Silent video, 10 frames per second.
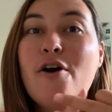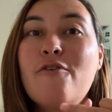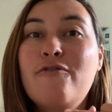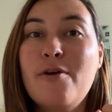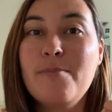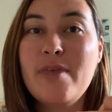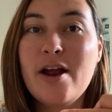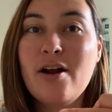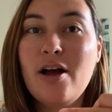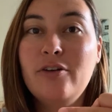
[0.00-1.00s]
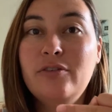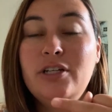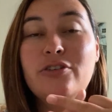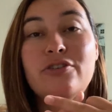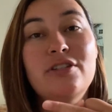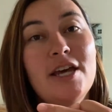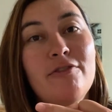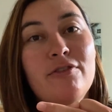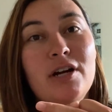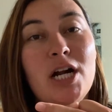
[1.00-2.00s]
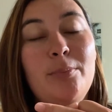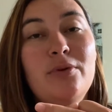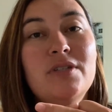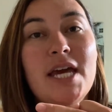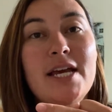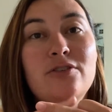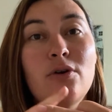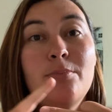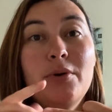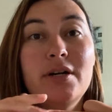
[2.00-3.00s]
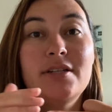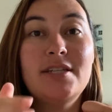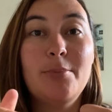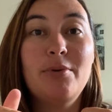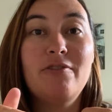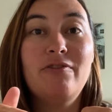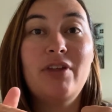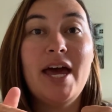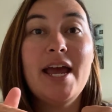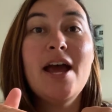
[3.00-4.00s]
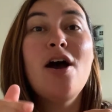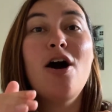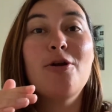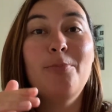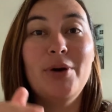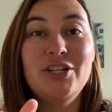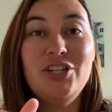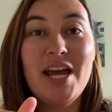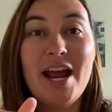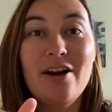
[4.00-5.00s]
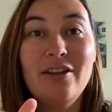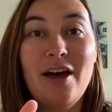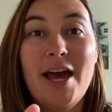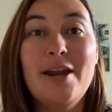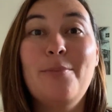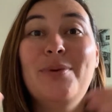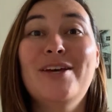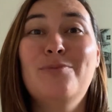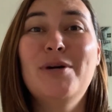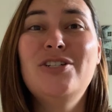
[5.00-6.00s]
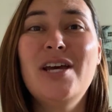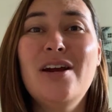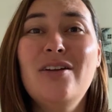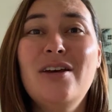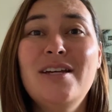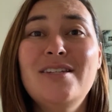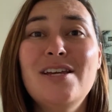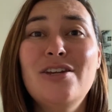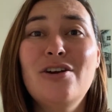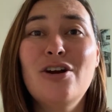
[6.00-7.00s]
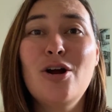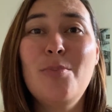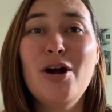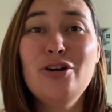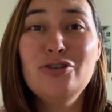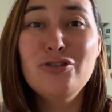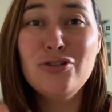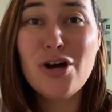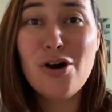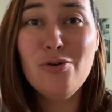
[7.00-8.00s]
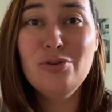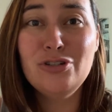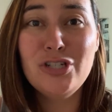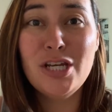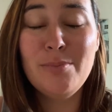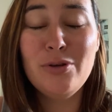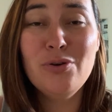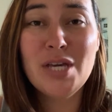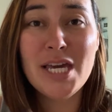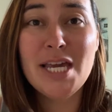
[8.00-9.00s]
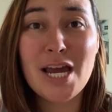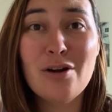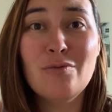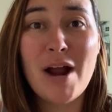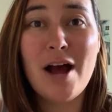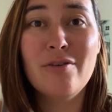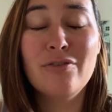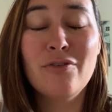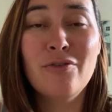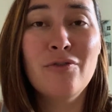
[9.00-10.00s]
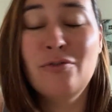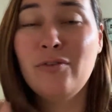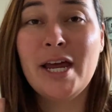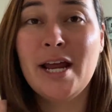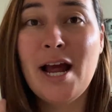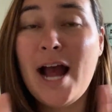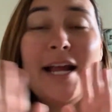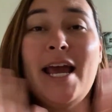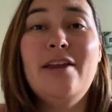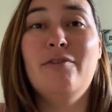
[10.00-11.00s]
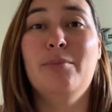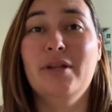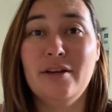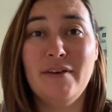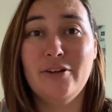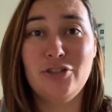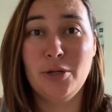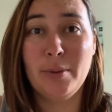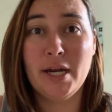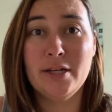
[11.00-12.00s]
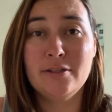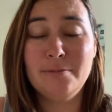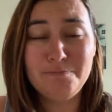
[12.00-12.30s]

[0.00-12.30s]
From there, I'll either stay for a couple days or book a separate flight on a budget airline, because budget airlines in Europe are so cheap. You can get around, like, I can't even believe how cheap it is.